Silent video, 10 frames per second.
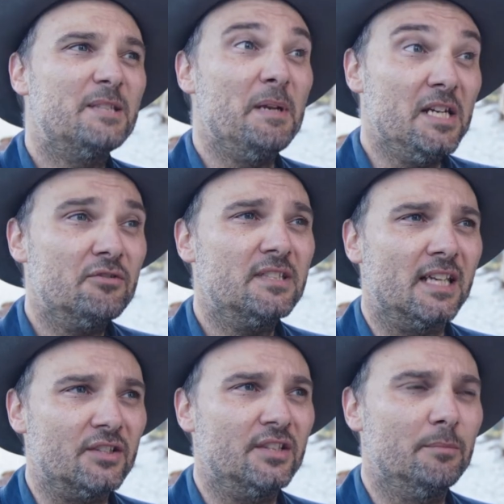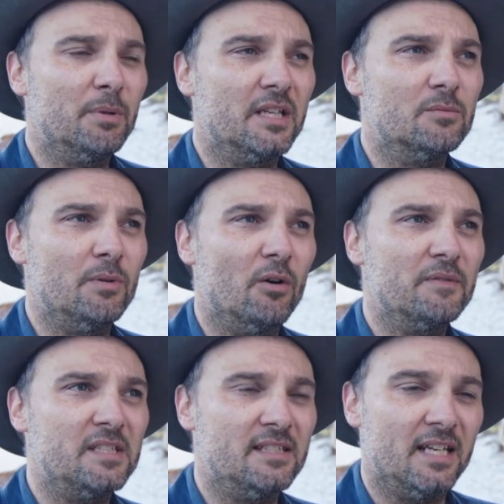been interesting, actually, because we're
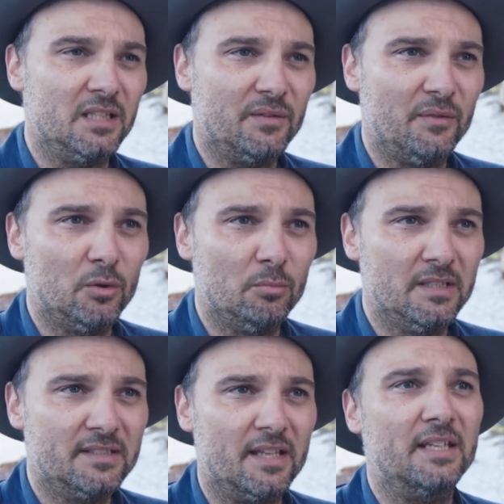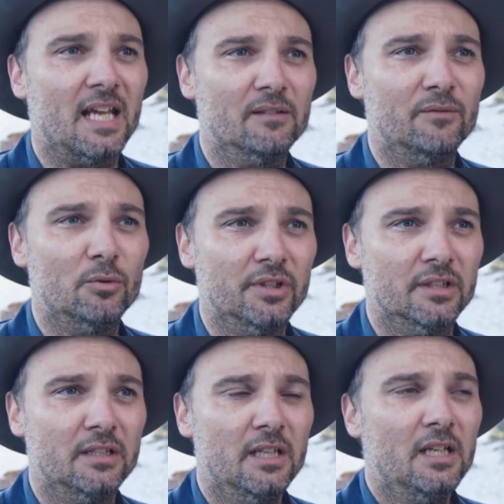obviously setting this film in Southern California,
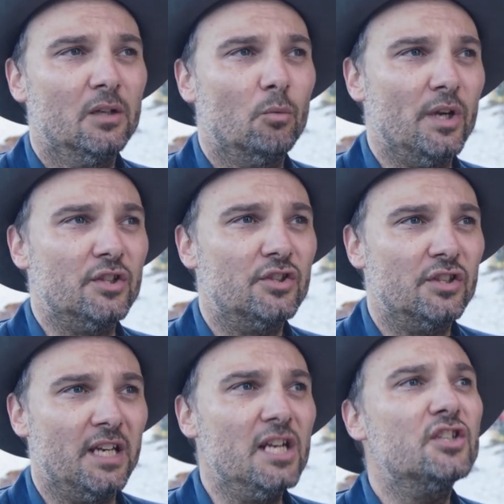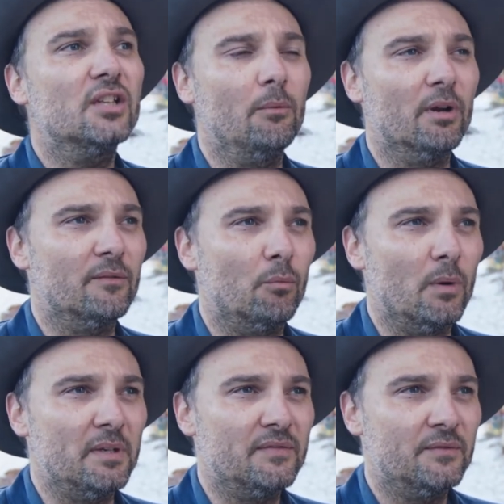which initially, when
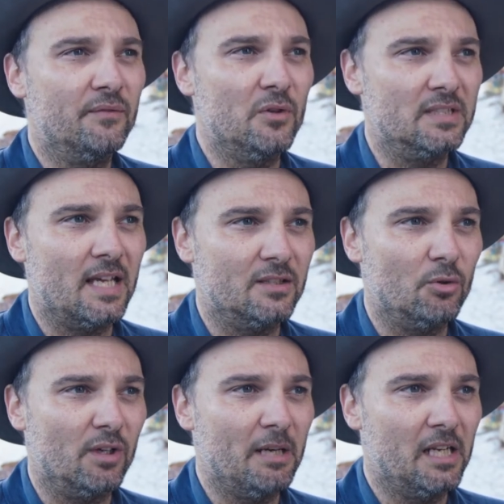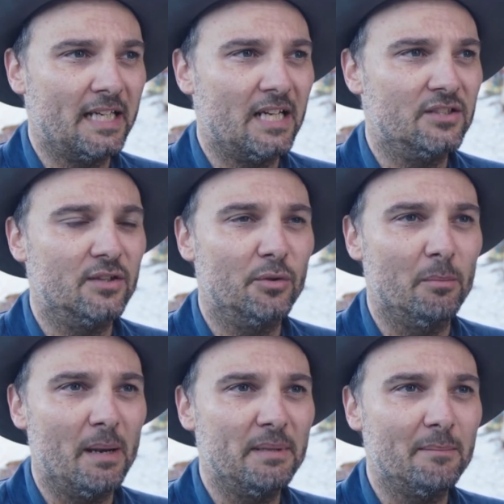we first started talking about locations, I thought
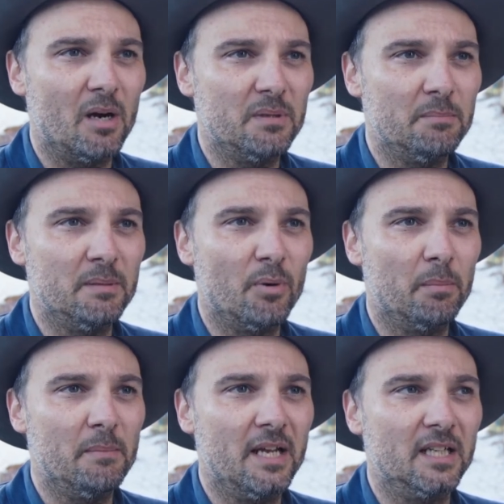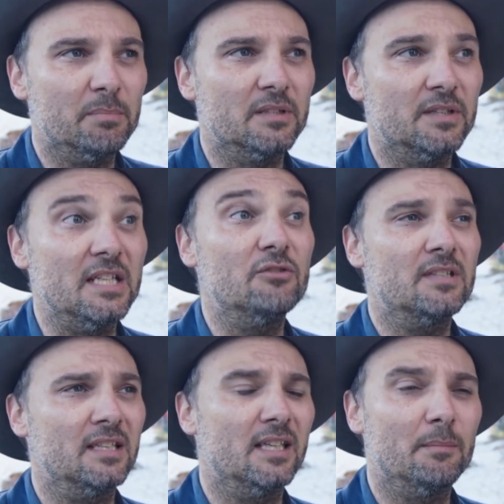maybe that might be a bit problematic. But the
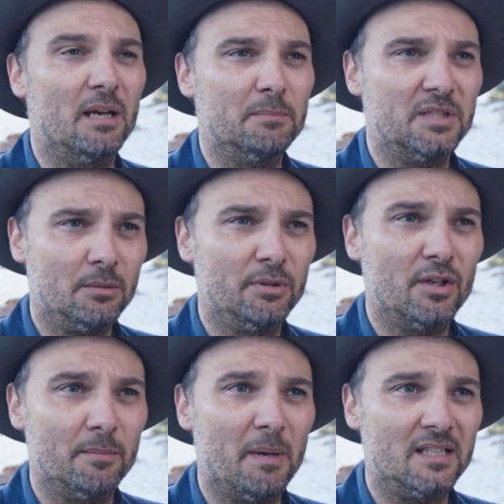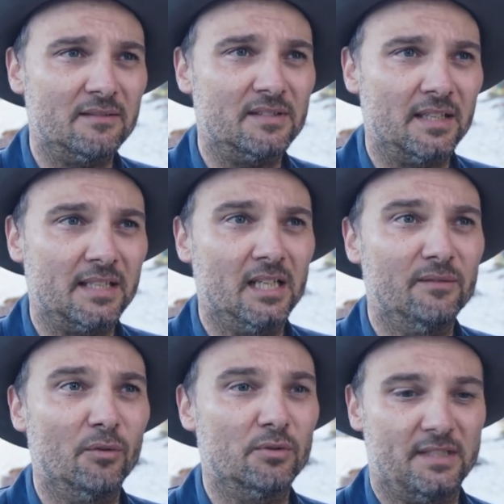interesting thing about, particularly when you go to parts of Southern
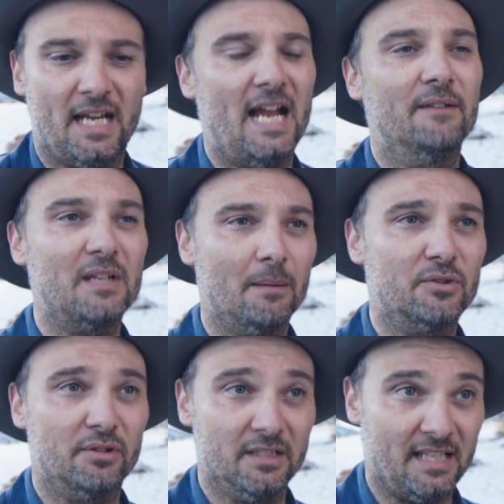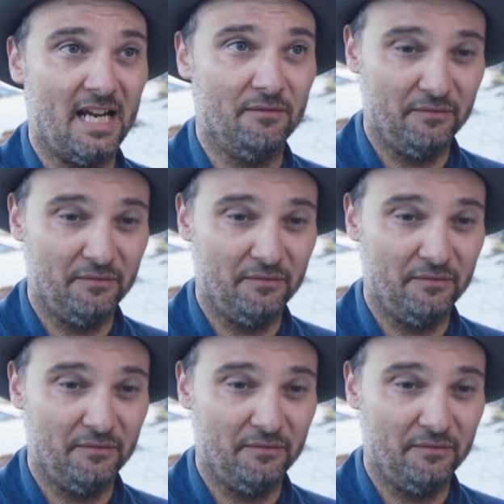California, is they have gum trees, they have